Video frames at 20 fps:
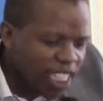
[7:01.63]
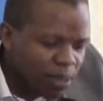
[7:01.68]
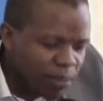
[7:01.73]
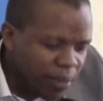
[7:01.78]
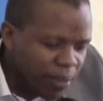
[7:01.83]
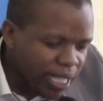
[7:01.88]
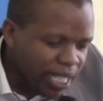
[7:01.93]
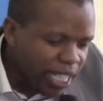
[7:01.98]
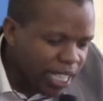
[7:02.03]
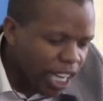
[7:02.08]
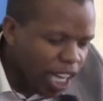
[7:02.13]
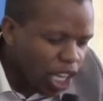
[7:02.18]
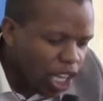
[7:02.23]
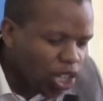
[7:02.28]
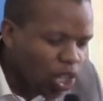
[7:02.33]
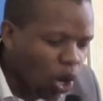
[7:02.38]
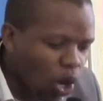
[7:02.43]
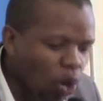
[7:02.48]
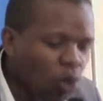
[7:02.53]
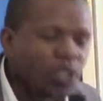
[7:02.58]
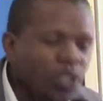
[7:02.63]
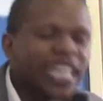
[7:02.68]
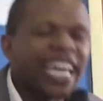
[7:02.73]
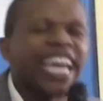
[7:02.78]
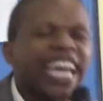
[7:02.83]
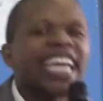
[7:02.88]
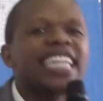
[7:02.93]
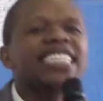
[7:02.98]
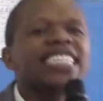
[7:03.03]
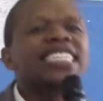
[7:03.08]
me, though
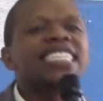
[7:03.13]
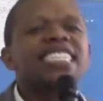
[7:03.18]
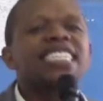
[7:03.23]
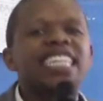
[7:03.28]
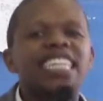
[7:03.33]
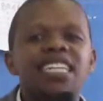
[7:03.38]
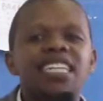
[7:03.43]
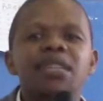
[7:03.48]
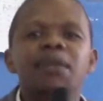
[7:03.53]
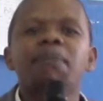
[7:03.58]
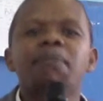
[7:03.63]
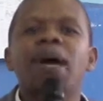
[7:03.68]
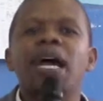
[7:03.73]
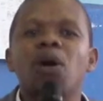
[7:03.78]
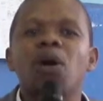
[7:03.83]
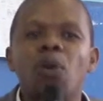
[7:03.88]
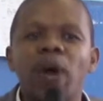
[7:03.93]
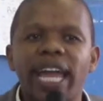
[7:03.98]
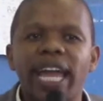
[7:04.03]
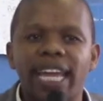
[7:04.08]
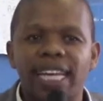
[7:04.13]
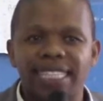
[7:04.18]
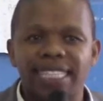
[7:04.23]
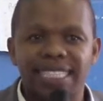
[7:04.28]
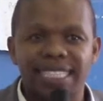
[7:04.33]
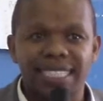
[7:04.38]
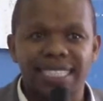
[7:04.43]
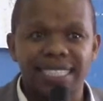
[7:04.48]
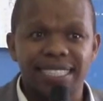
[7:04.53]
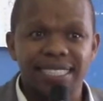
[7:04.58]
they had seen my
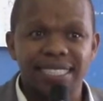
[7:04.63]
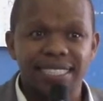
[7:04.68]
works.